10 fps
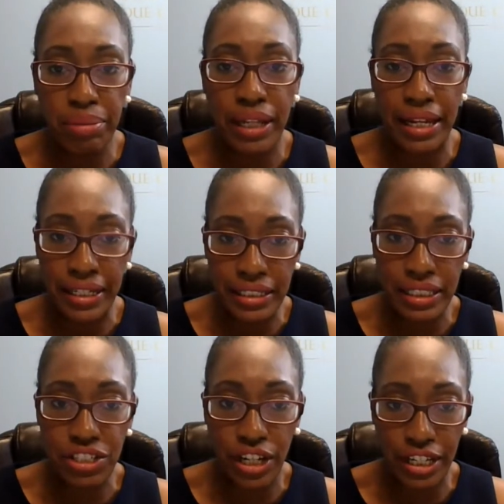planning
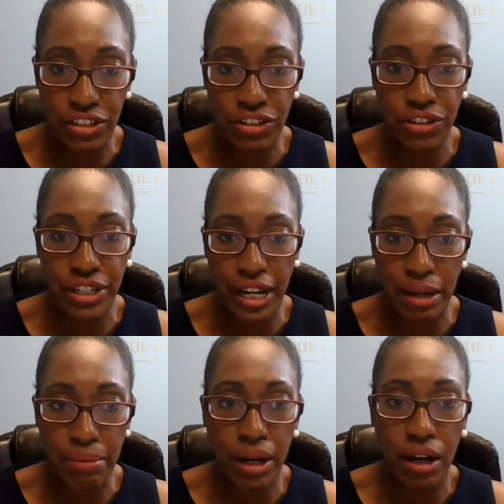to change your
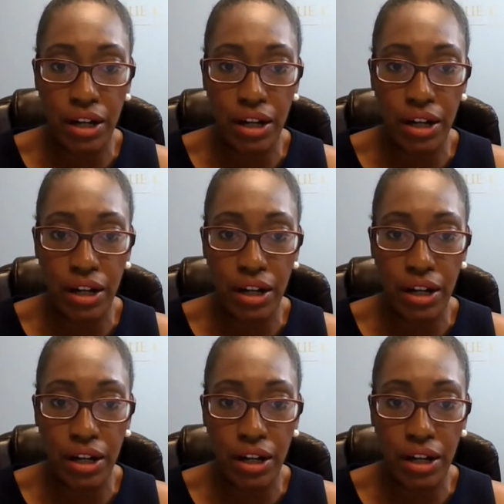name